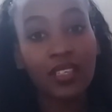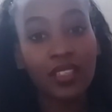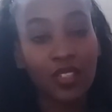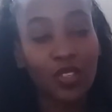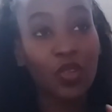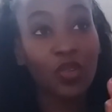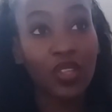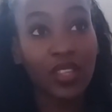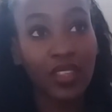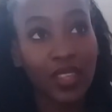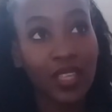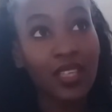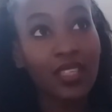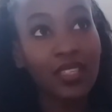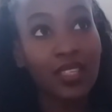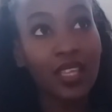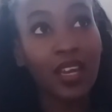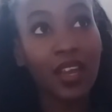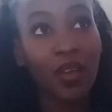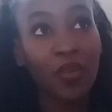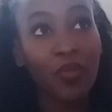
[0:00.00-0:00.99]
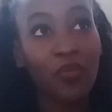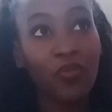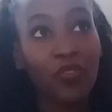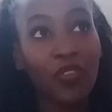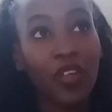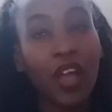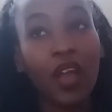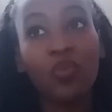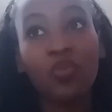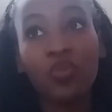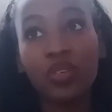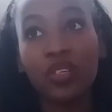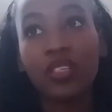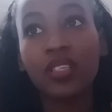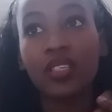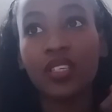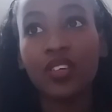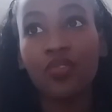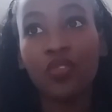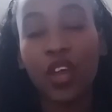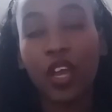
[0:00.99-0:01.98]
So the things that I would
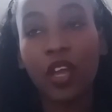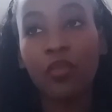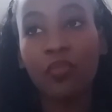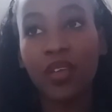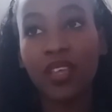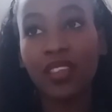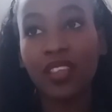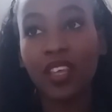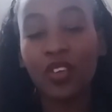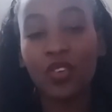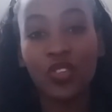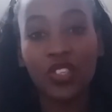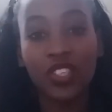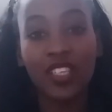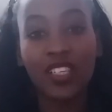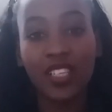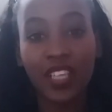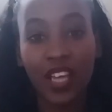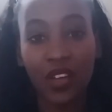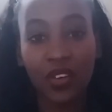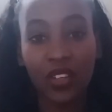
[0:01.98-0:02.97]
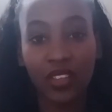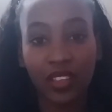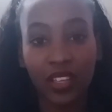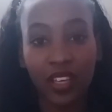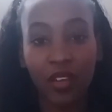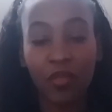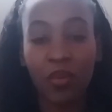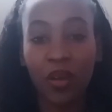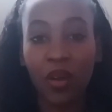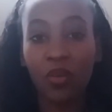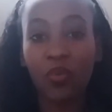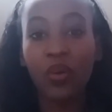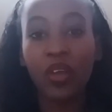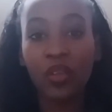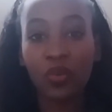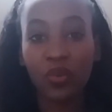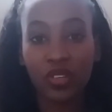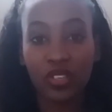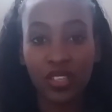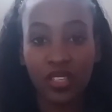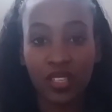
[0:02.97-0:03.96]
recommend that you sit down and think about,
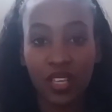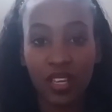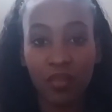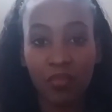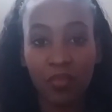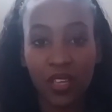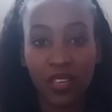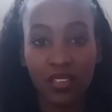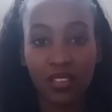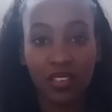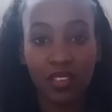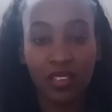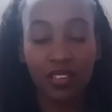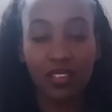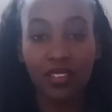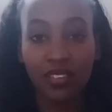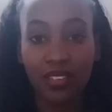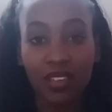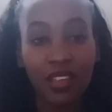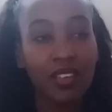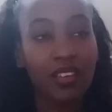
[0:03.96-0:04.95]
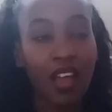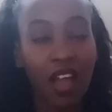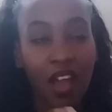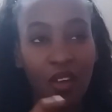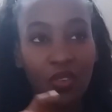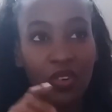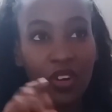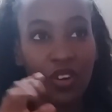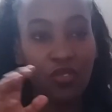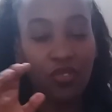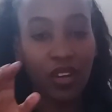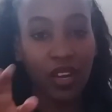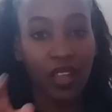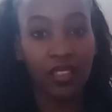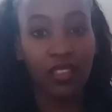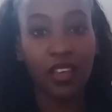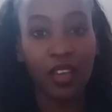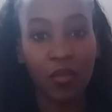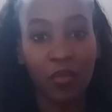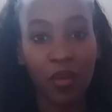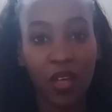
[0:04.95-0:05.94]
why you want to study medicine, sit down and really
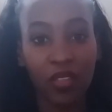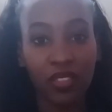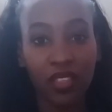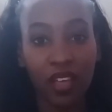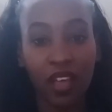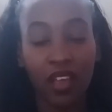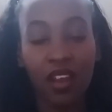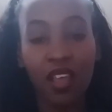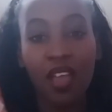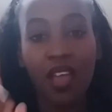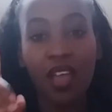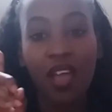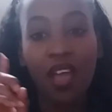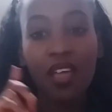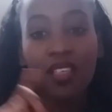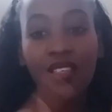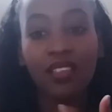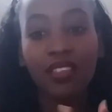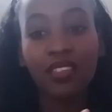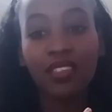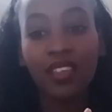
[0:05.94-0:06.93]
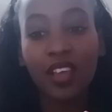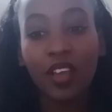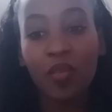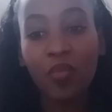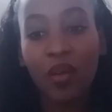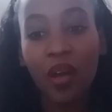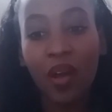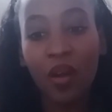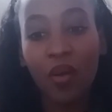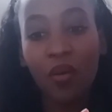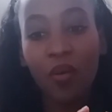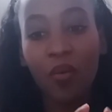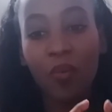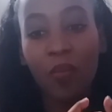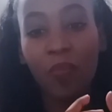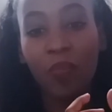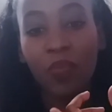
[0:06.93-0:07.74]
think about that. And then think about